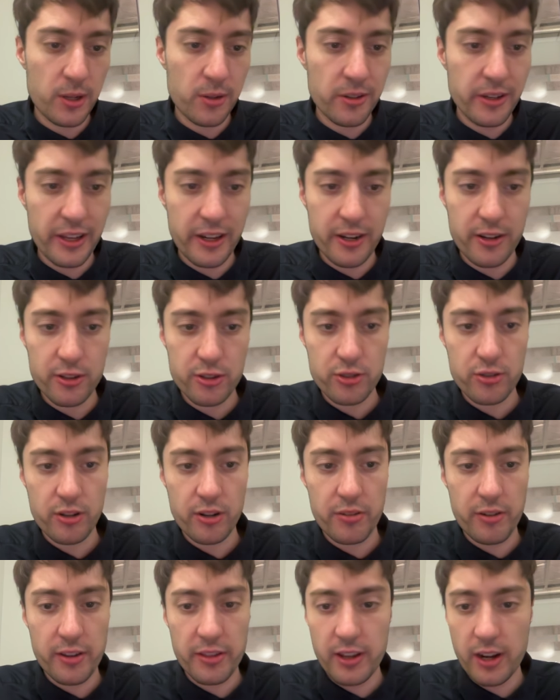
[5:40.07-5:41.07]

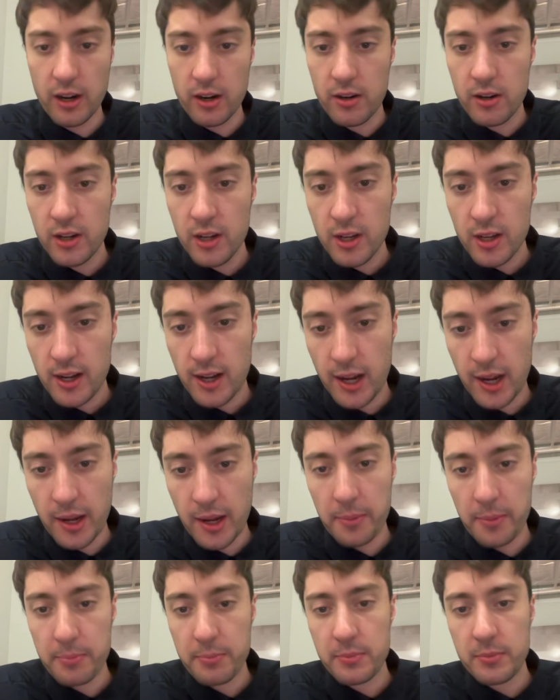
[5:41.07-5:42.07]
industry right there.
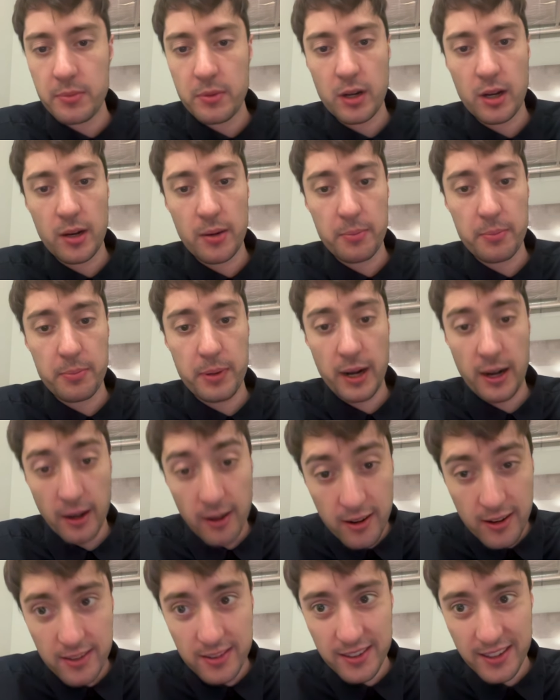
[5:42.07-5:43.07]
I'm
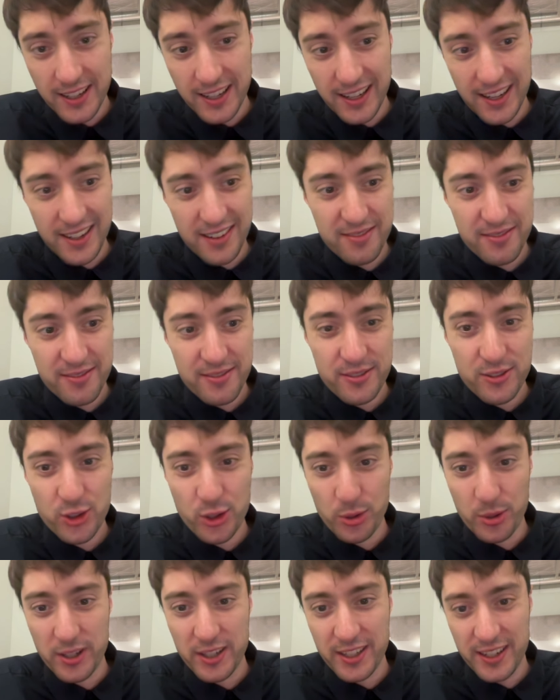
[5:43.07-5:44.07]
apparently
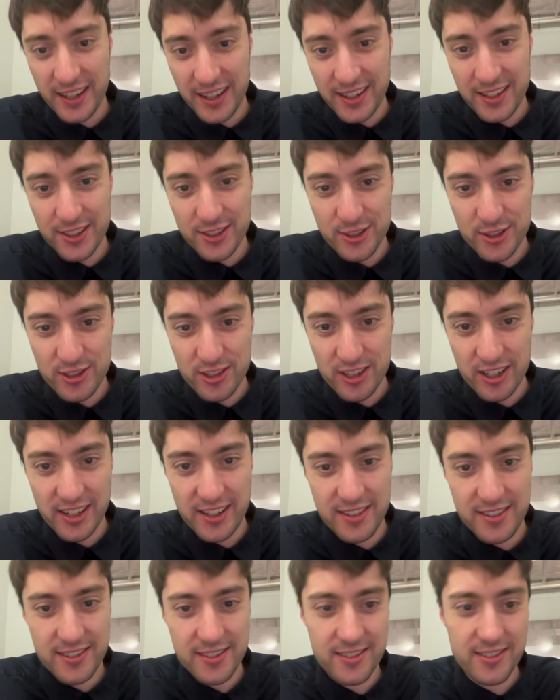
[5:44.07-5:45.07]
doing an industry.
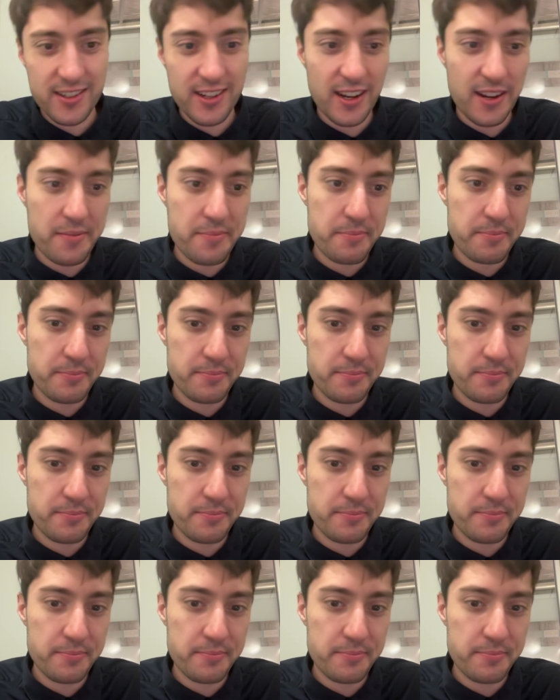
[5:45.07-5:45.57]
Okay.